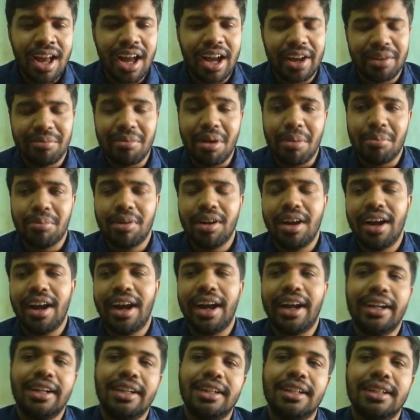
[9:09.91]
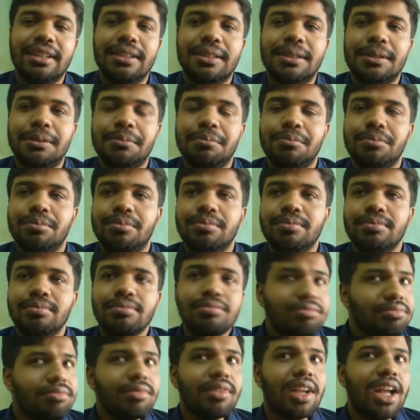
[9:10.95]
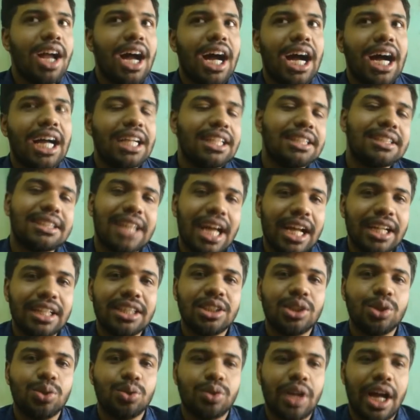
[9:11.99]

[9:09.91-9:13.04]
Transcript: I remember, and I decided to